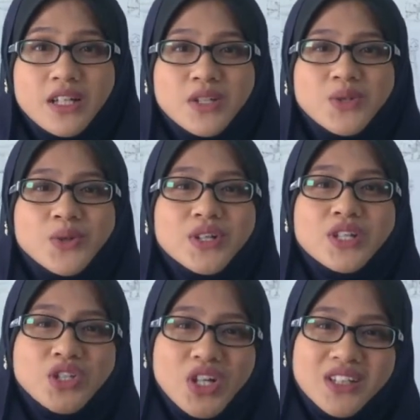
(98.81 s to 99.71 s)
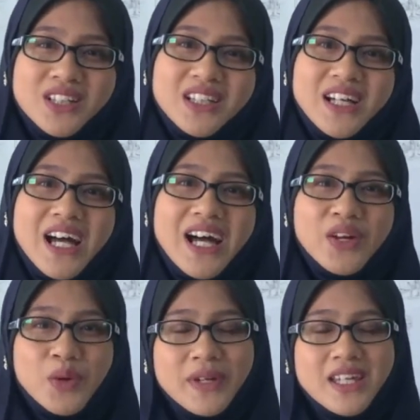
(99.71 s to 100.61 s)
So insyaAllah,
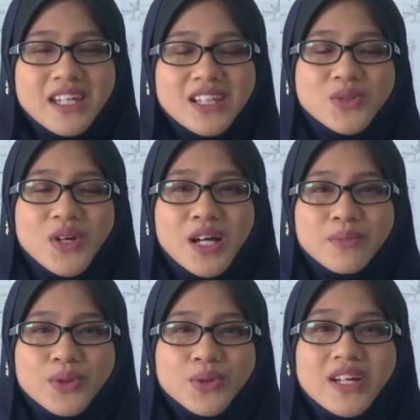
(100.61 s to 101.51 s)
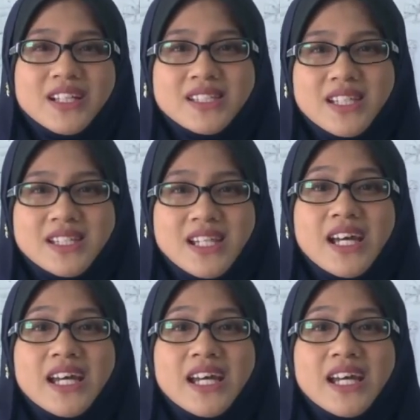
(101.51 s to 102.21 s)
I will be here to help you and assist